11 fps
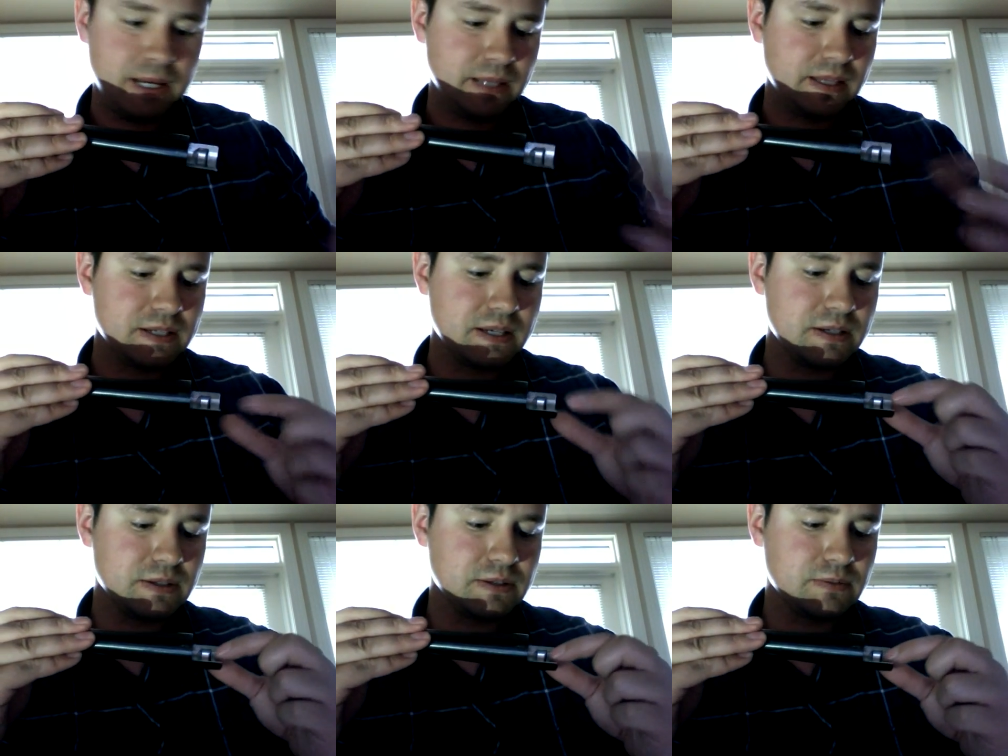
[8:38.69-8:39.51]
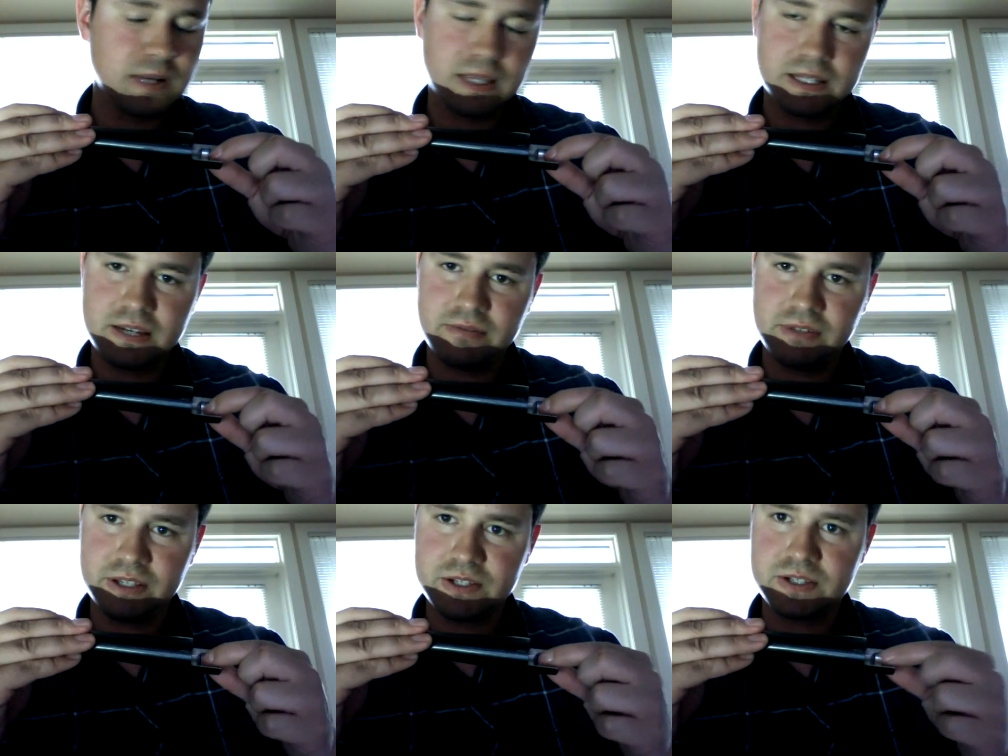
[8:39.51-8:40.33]
This is
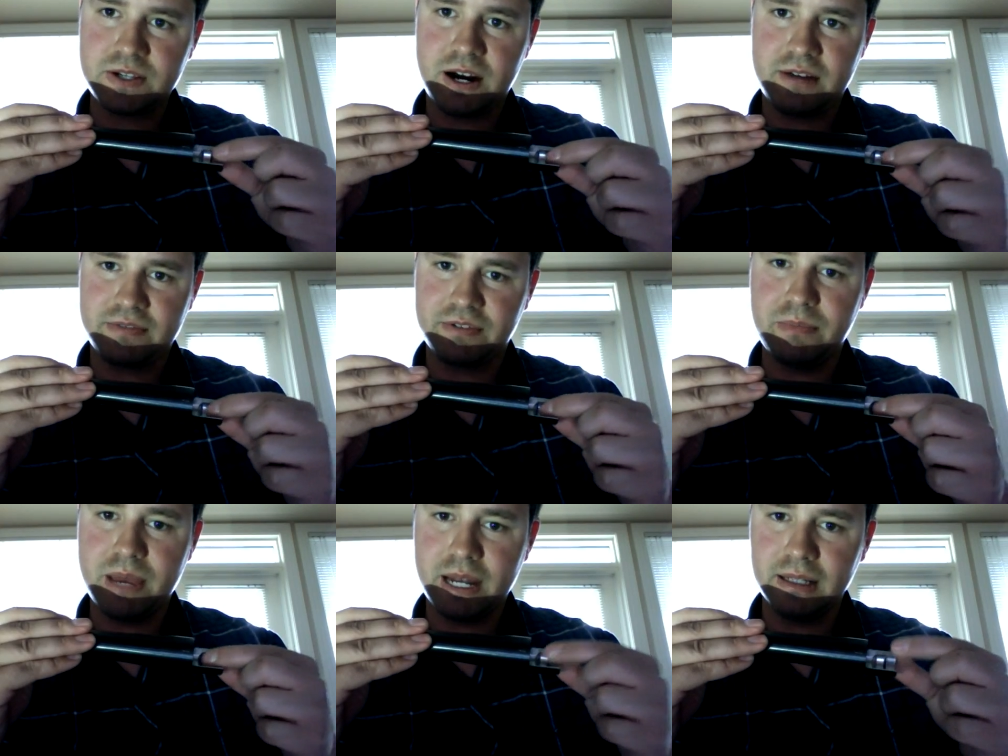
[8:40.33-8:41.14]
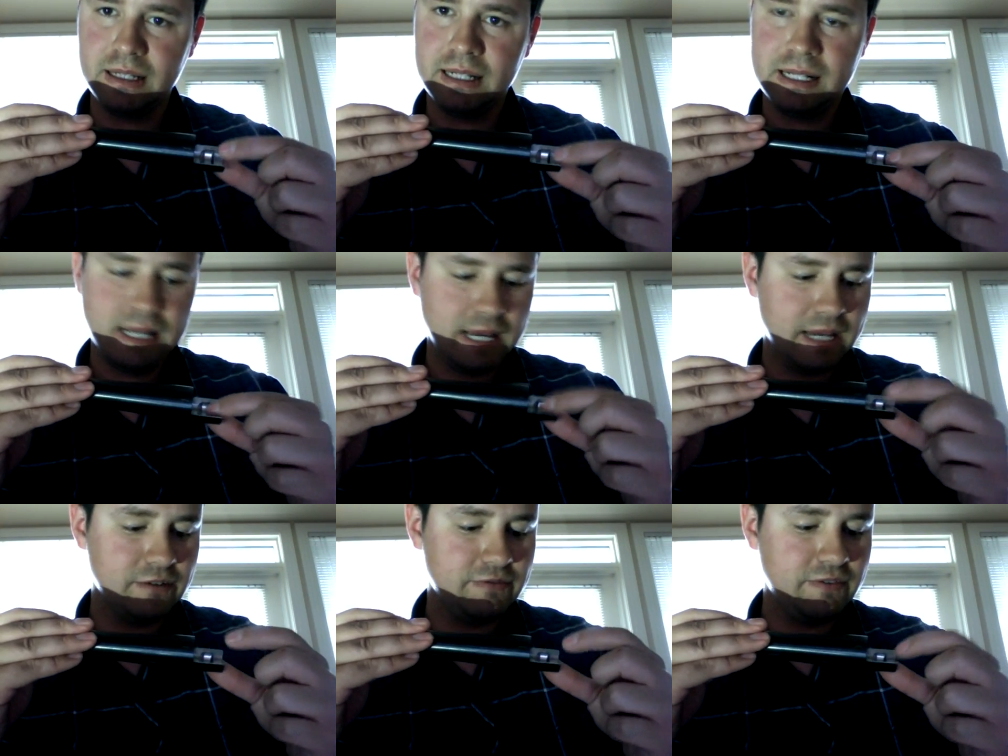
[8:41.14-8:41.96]
relatively soft metal,
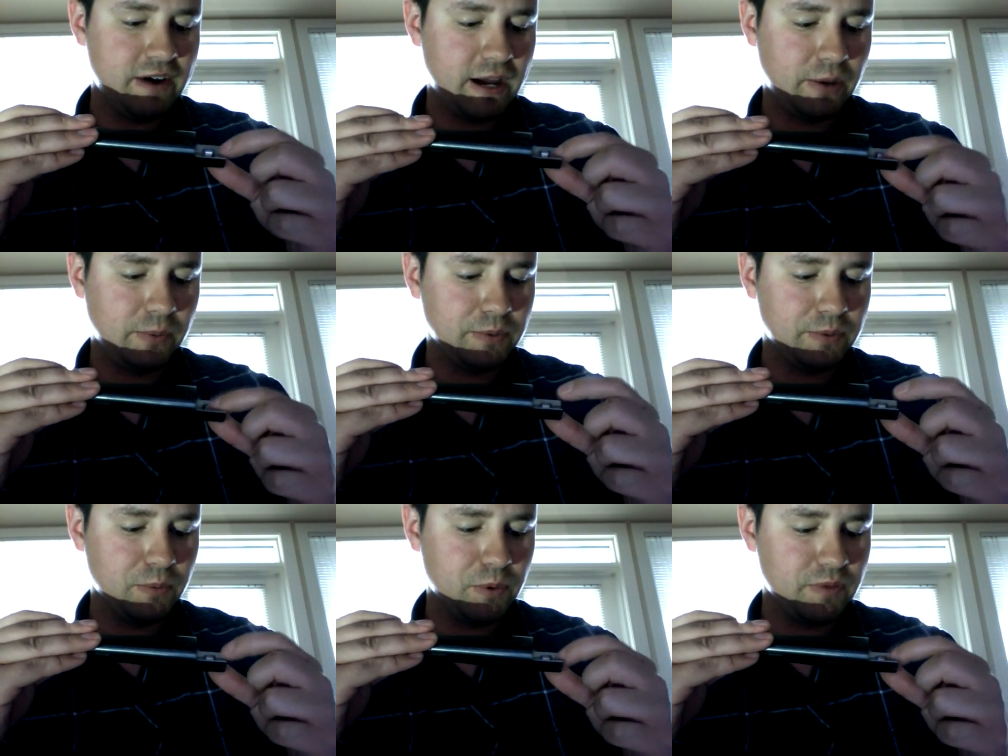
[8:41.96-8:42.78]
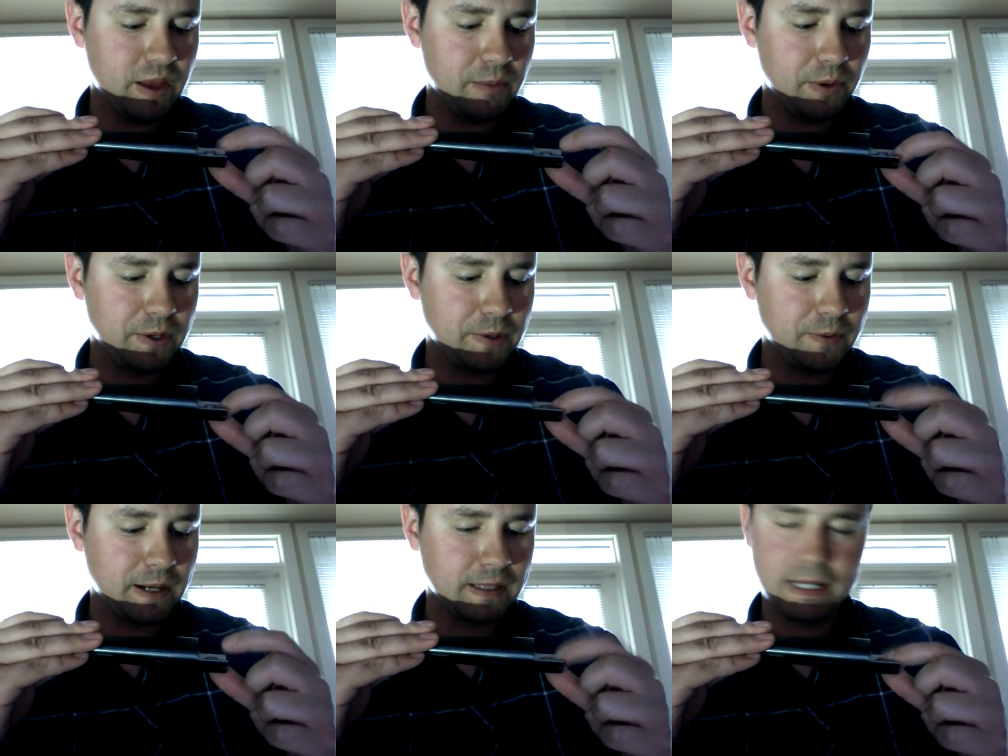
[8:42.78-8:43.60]
and a file would remove that pretty
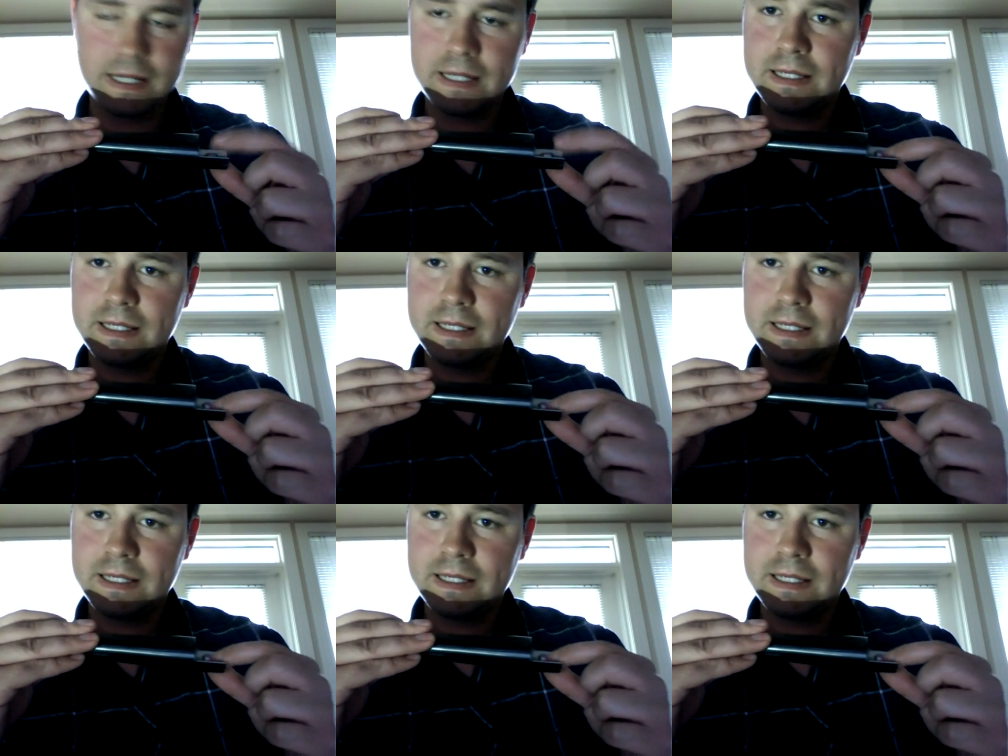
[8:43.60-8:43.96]
quickly.